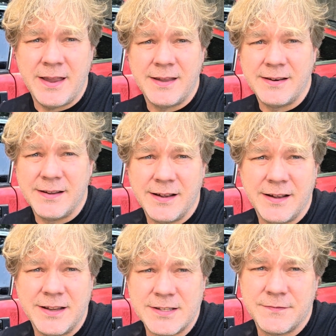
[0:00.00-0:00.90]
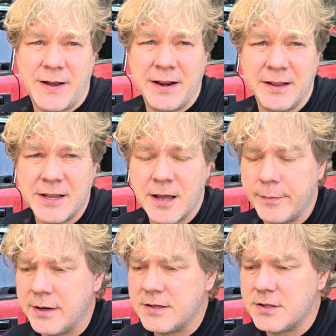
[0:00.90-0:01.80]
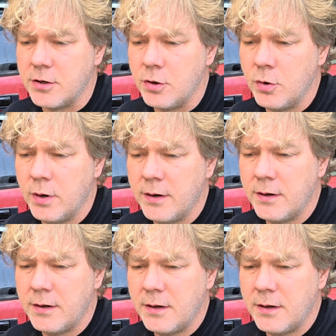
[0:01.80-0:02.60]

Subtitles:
and it's finally coming into